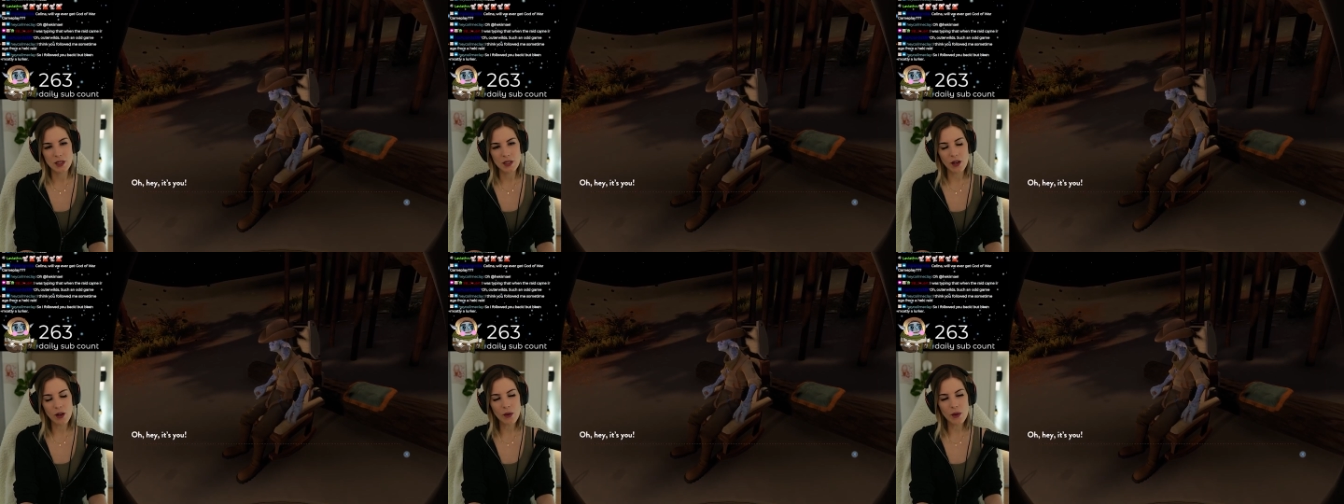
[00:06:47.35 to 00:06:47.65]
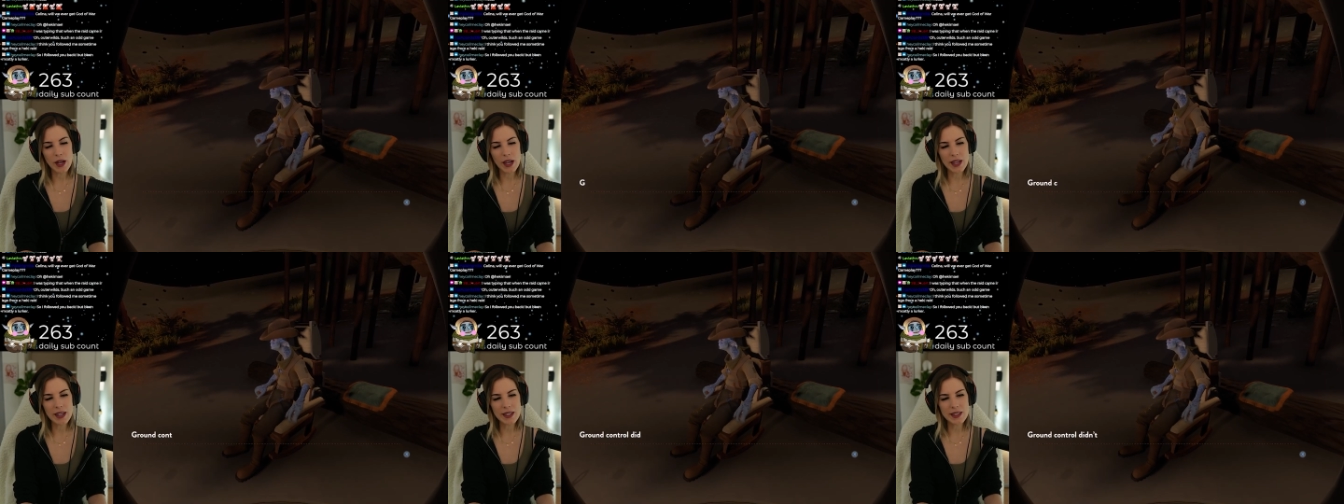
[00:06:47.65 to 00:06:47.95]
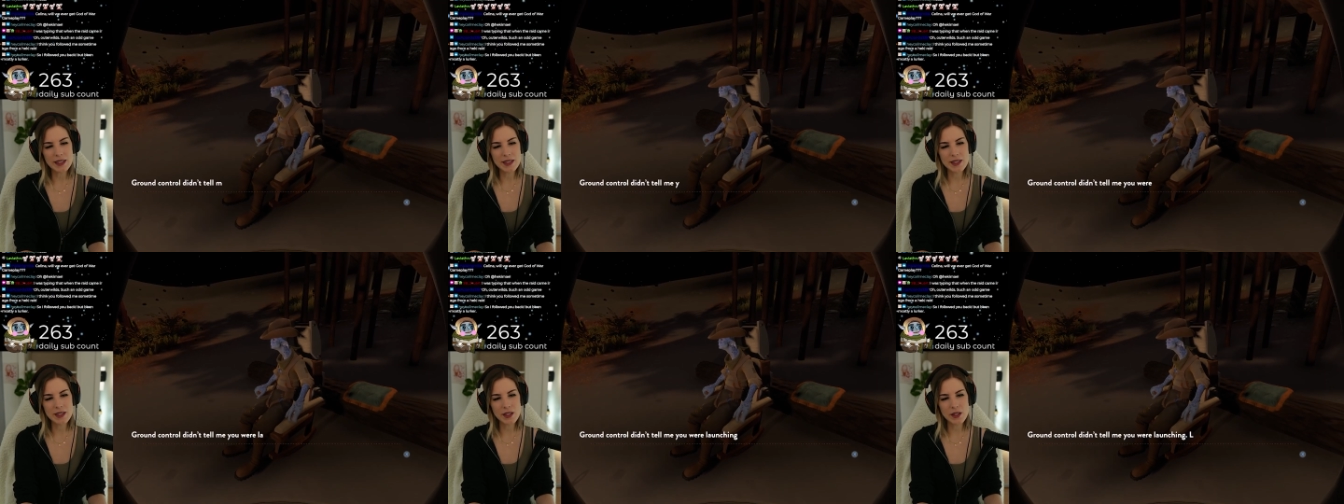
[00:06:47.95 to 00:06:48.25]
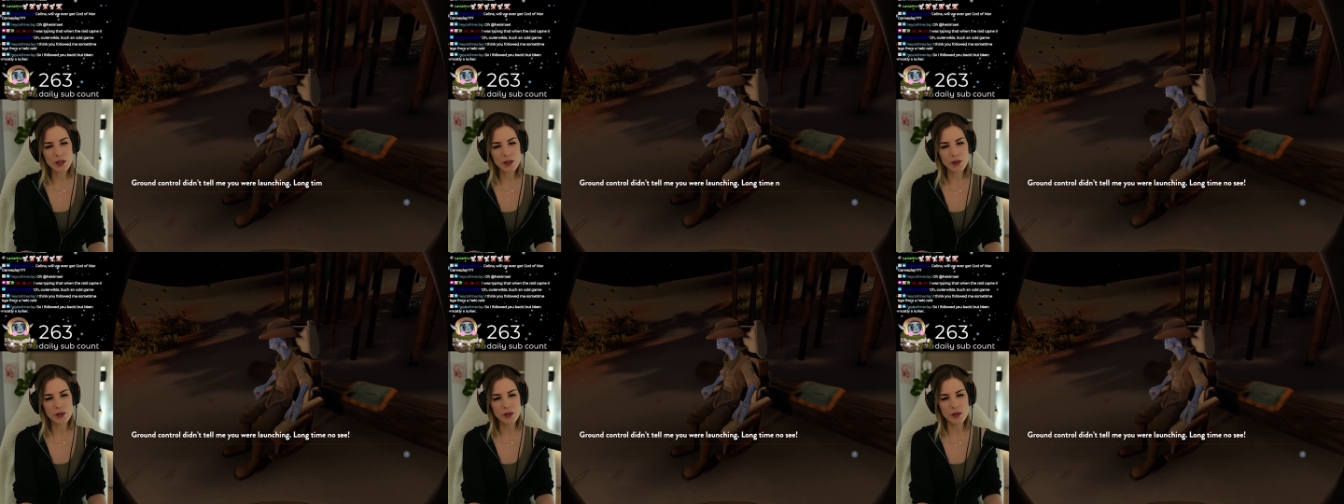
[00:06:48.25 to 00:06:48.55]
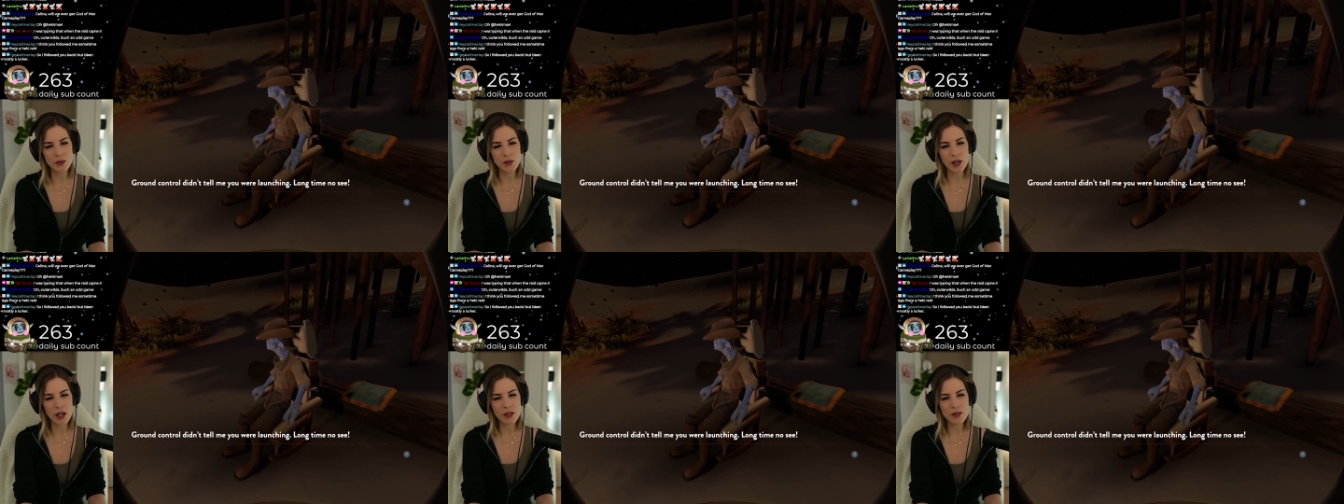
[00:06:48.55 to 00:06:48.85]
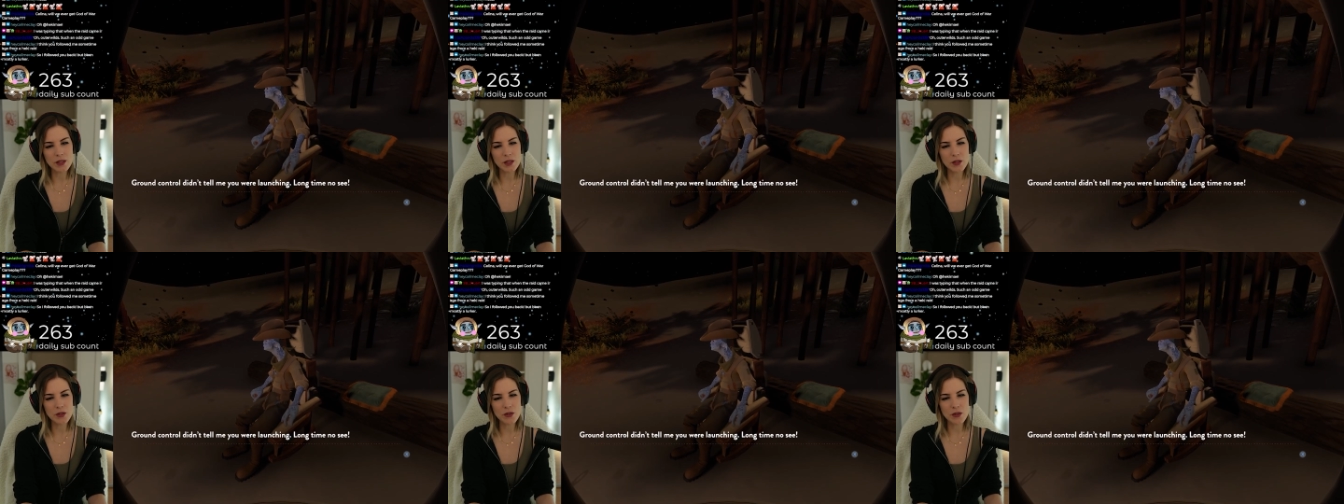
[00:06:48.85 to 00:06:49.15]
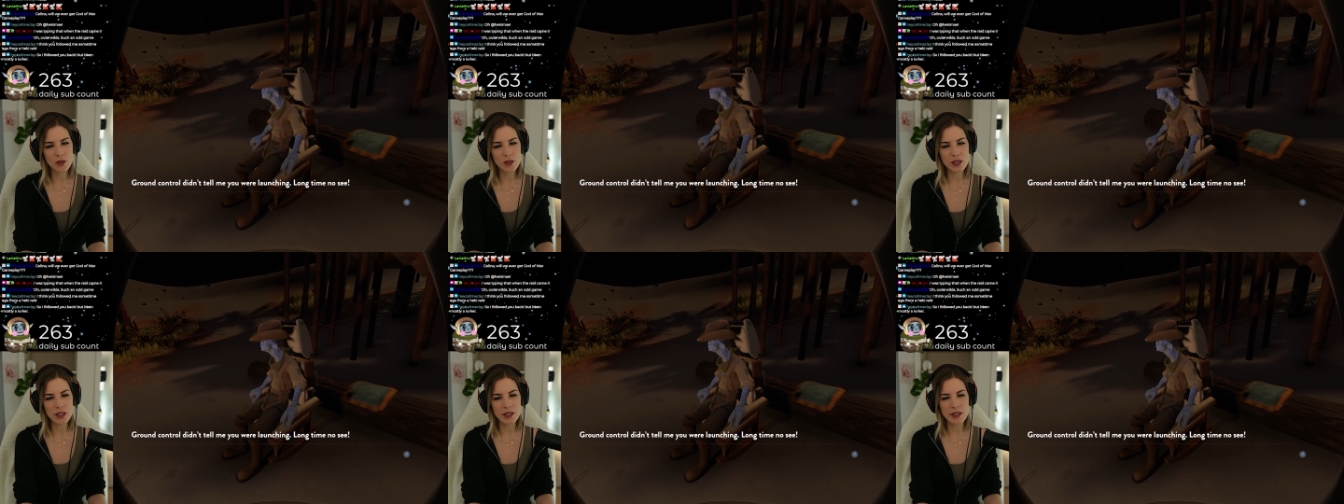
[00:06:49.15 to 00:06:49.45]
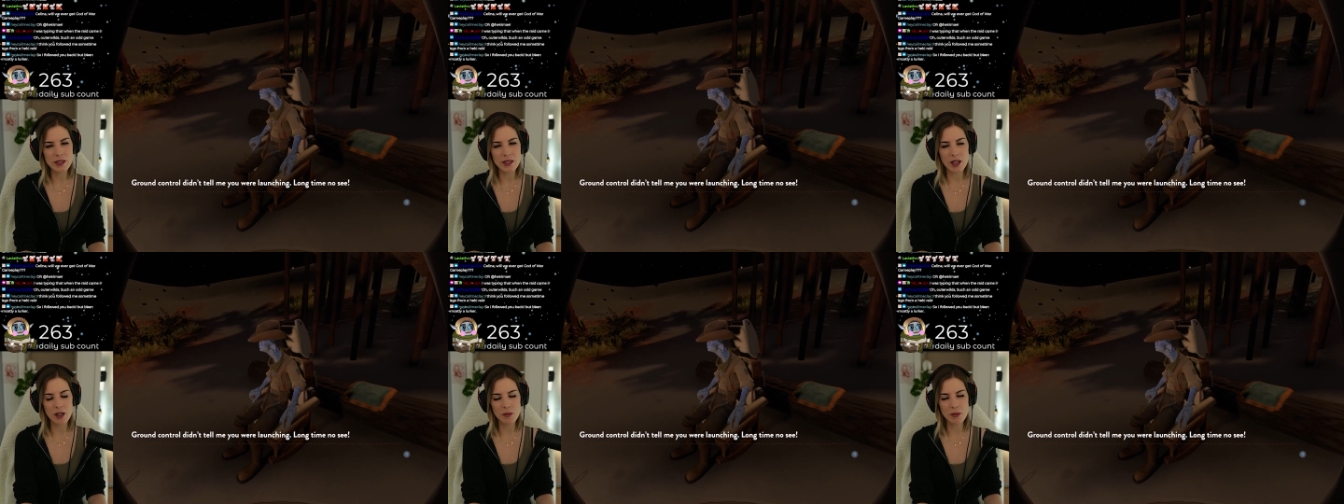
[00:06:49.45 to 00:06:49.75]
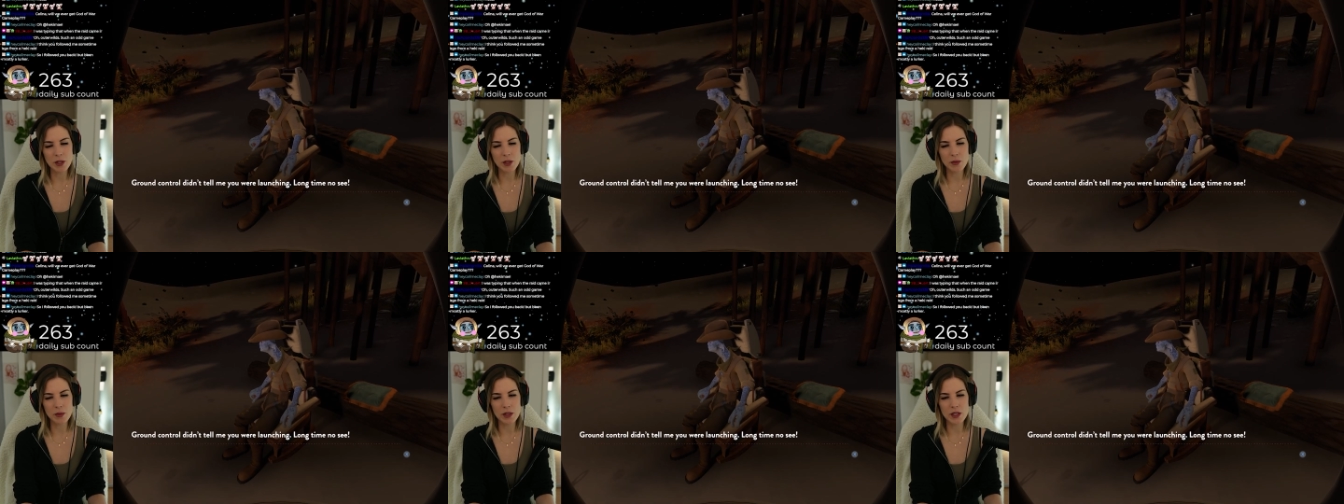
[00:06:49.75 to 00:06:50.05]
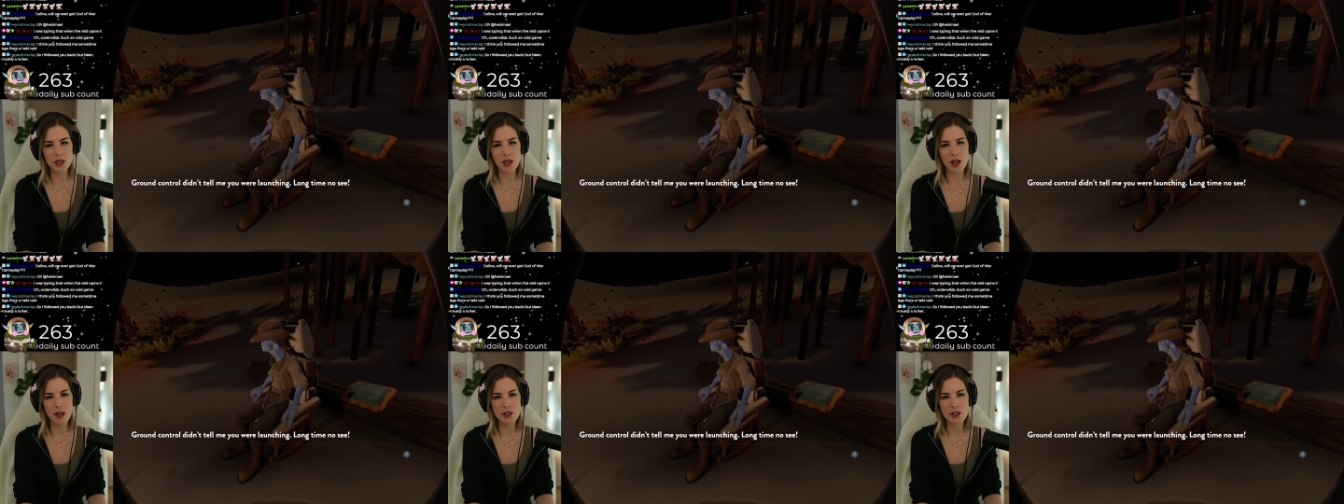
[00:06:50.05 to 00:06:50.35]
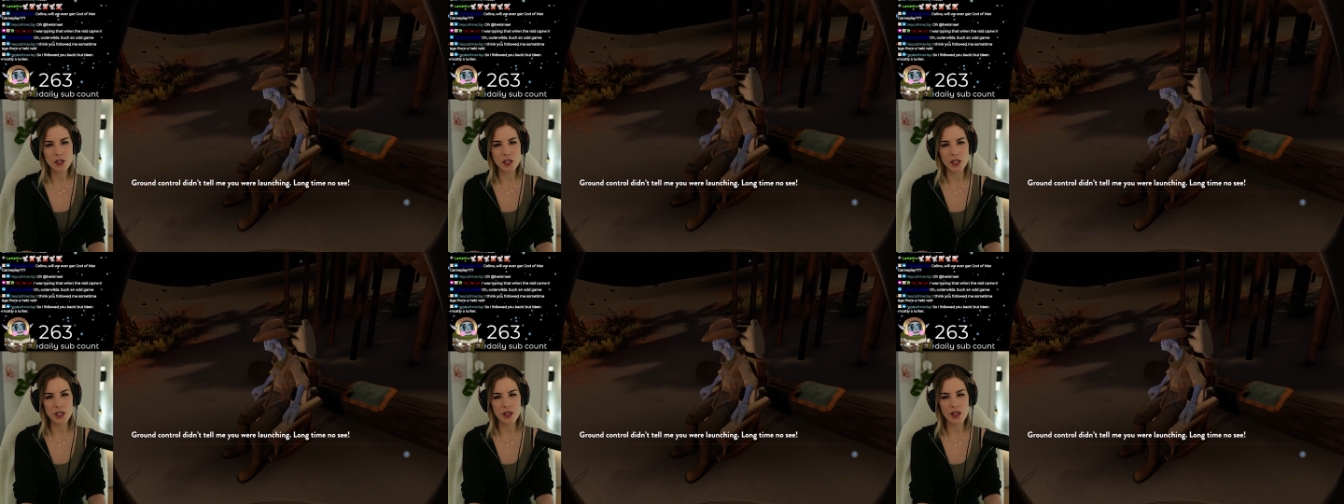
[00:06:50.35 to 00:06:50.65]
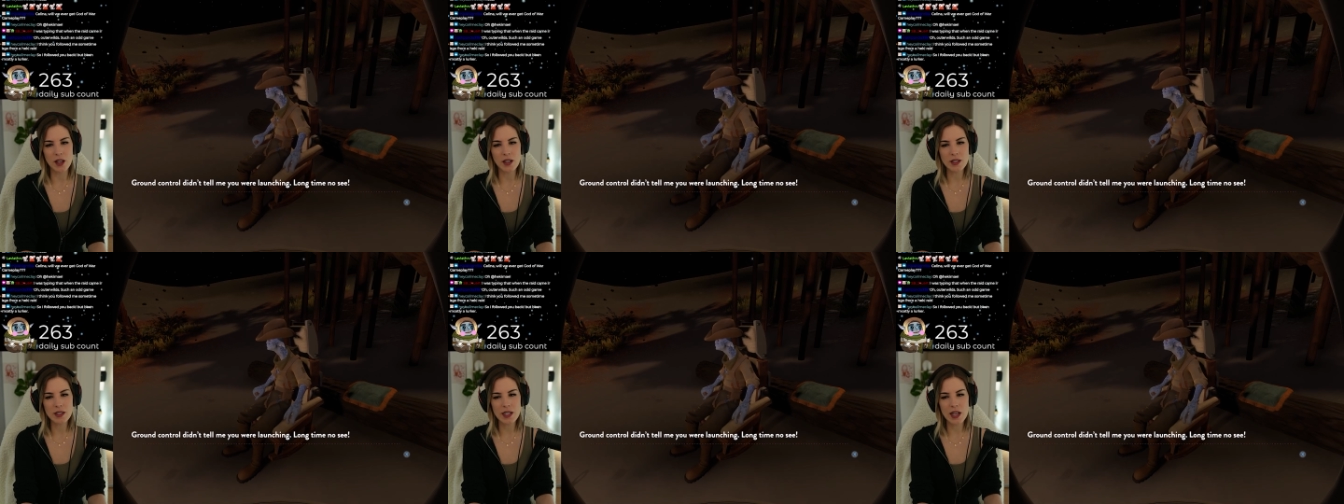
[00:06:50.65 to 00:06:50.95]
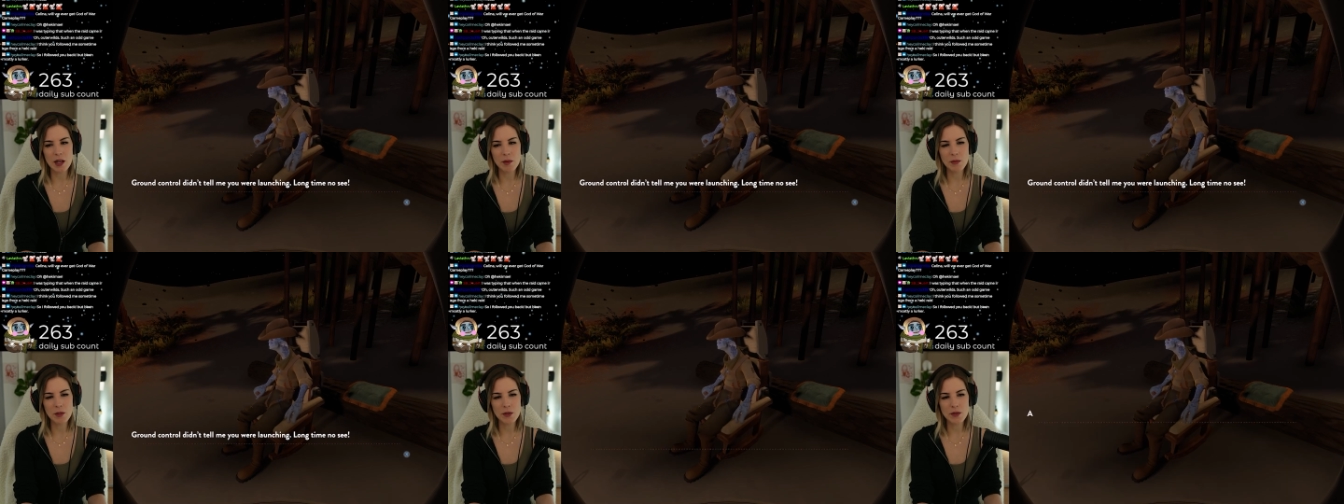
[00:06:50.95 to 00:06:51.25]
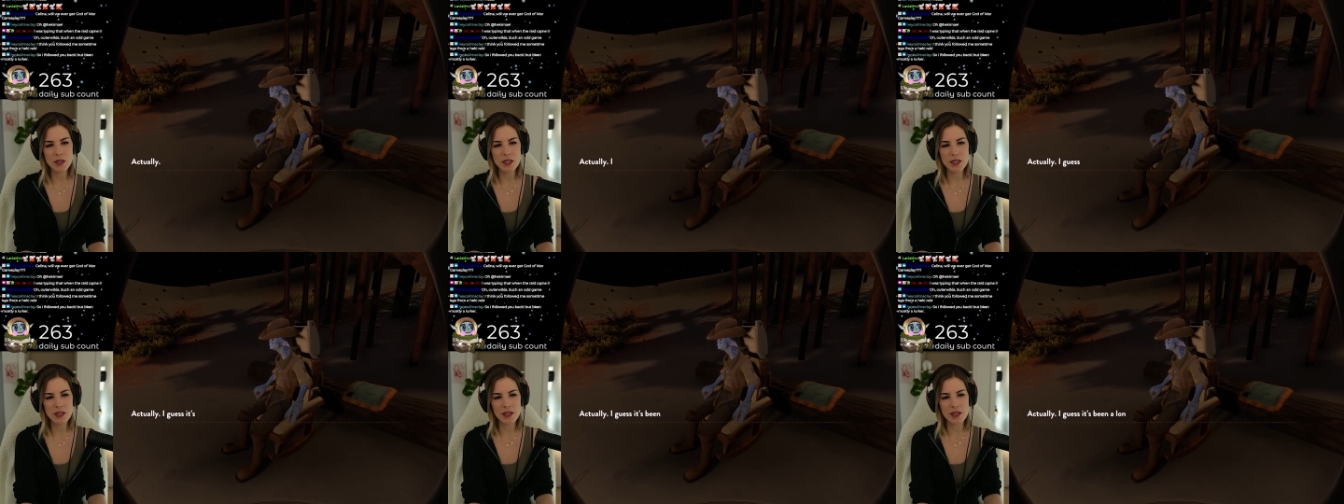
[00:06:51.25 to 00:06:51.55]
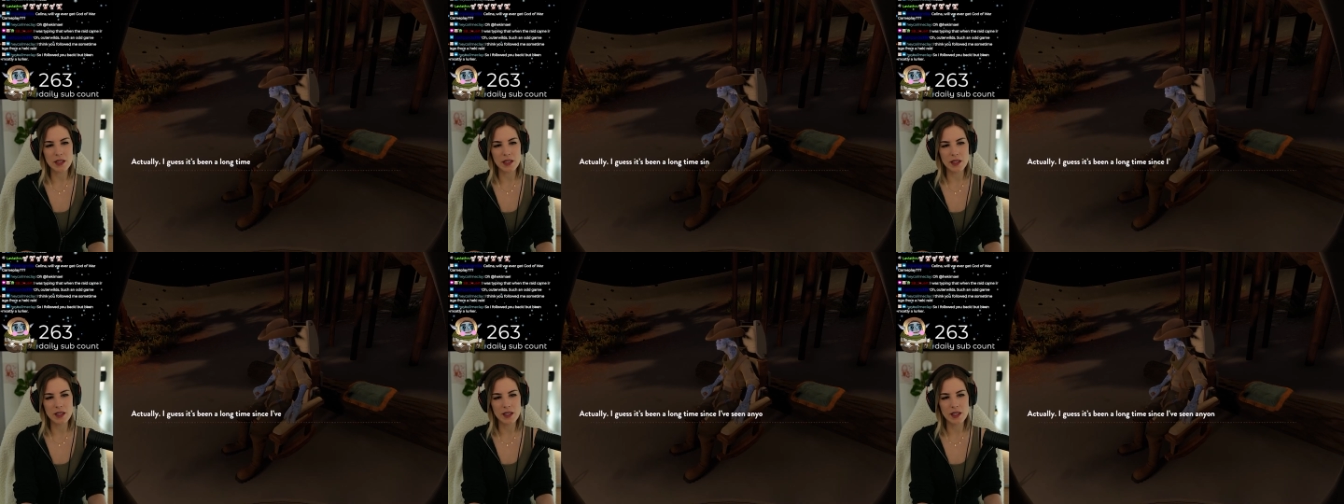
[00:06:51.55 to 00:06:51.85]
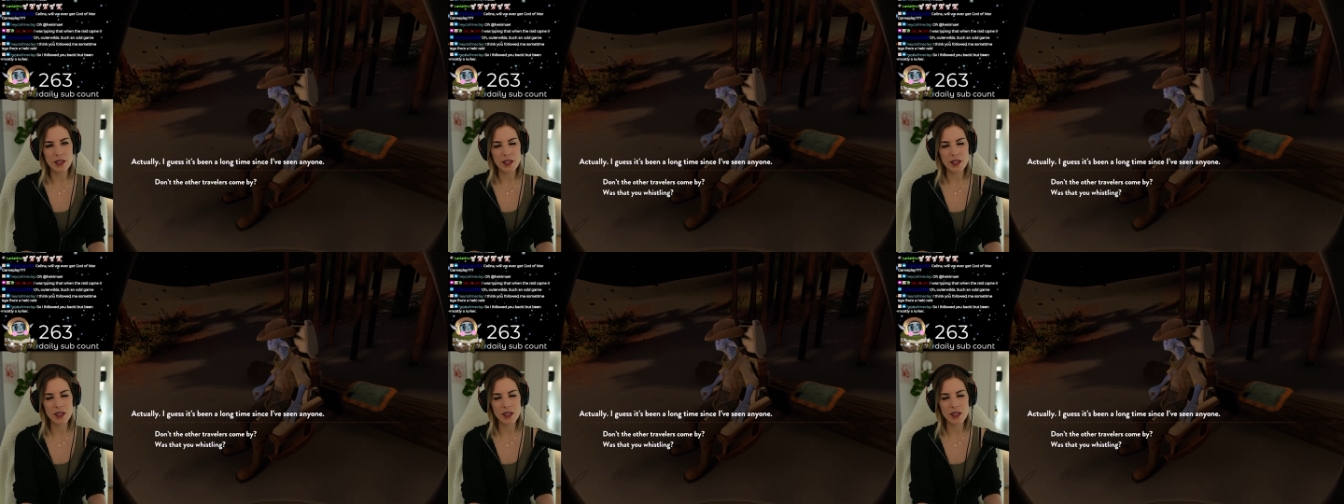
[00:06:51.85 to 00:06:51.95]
Oh, hey, it's you. Ground control didn't tell me you were launching. Long time no see.